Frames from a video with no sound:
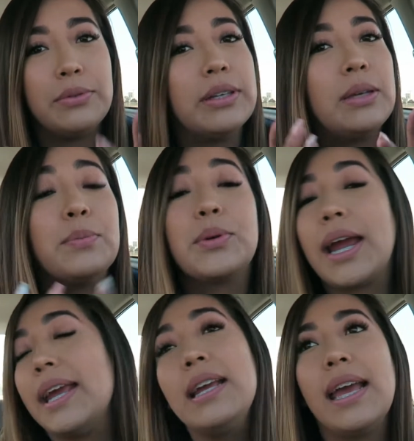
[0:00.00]
really
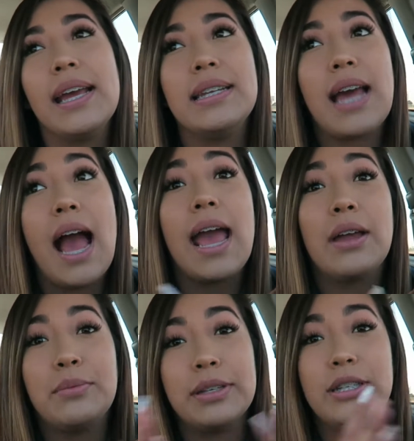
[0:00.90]
bright and I
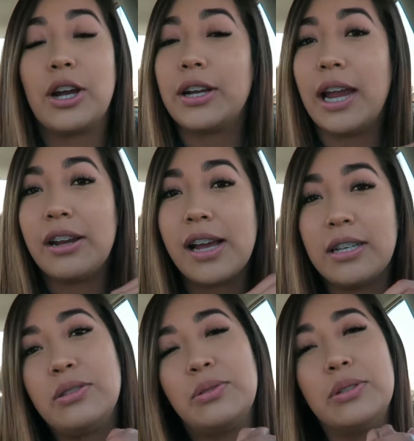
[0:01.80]
had really dark hair in high
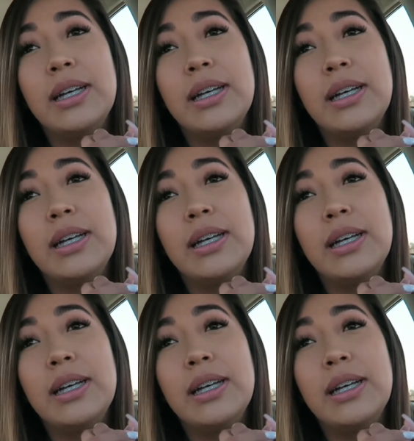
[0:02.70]
school.